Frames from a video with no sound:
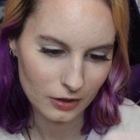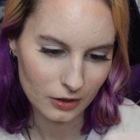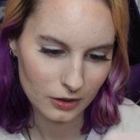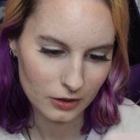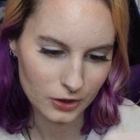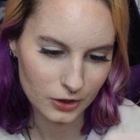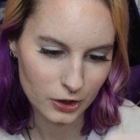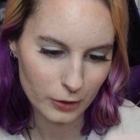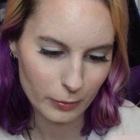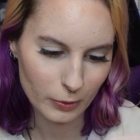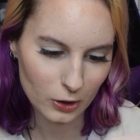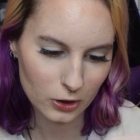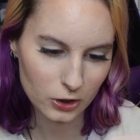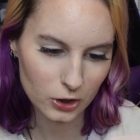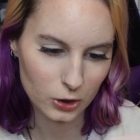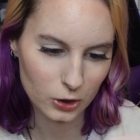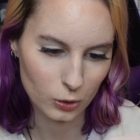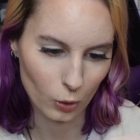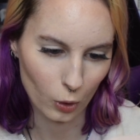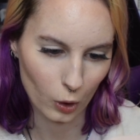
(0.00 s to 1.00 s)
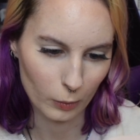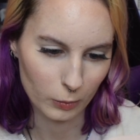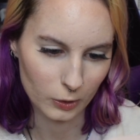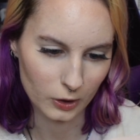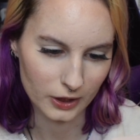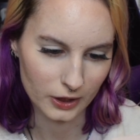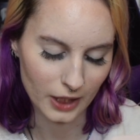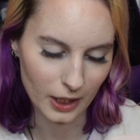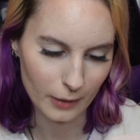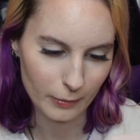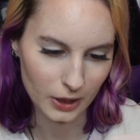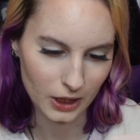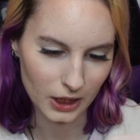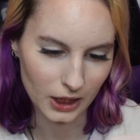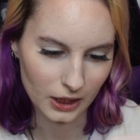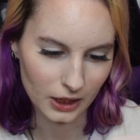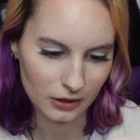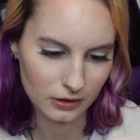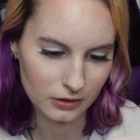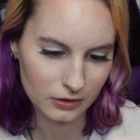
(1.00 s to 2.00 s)
Superman looks adorable in that
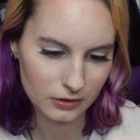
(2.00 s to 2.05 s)
beanie.